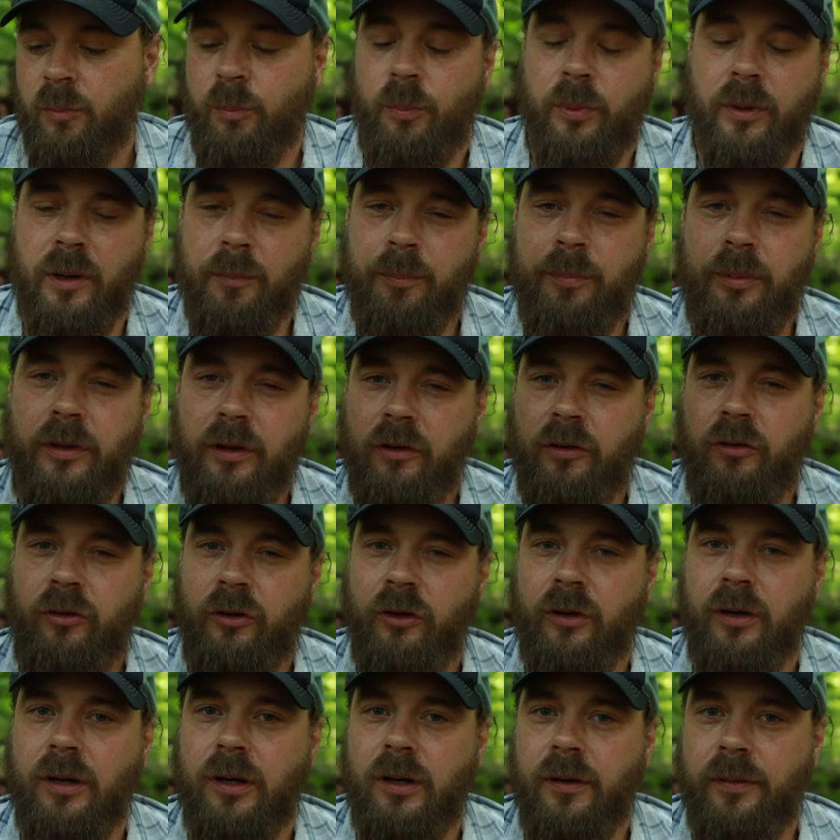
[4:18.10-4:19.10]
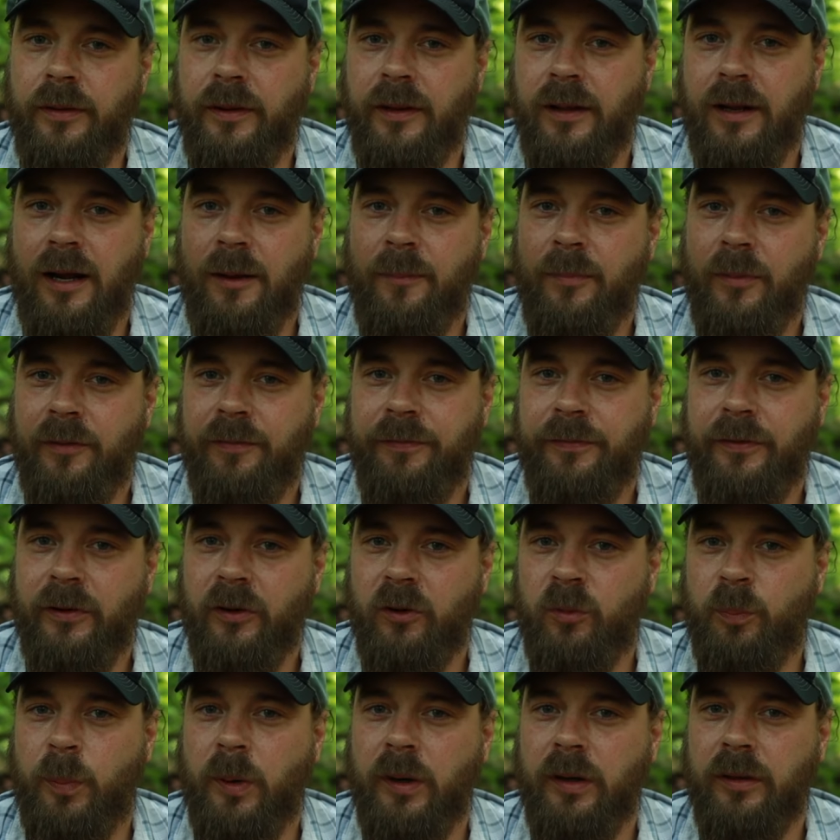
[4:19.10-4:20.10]
But I'm pretty sure that I'm the
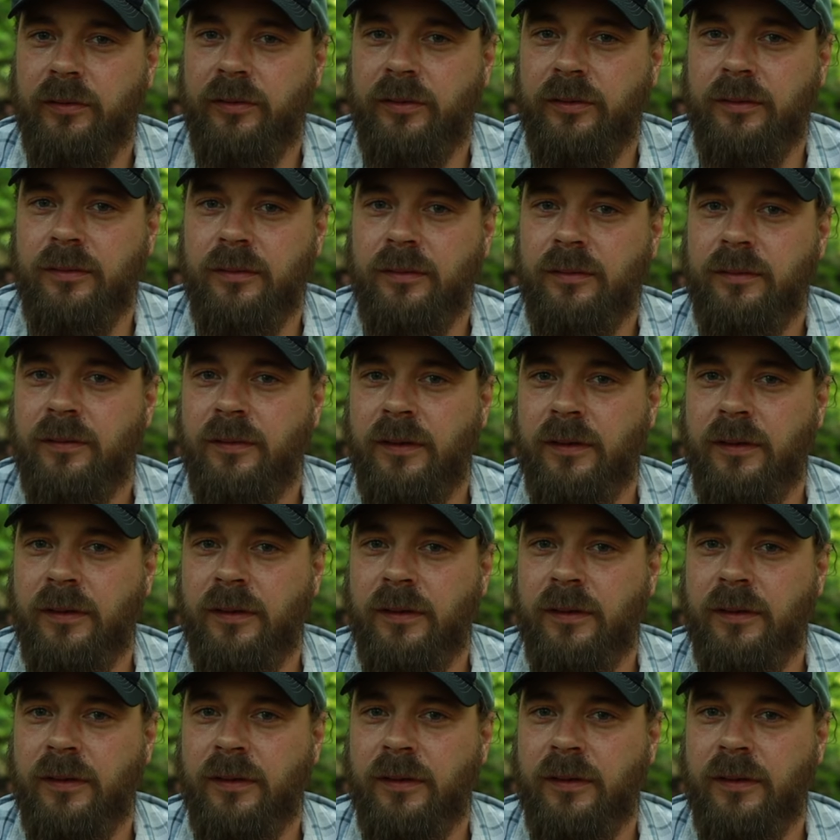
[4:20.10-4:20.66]
first person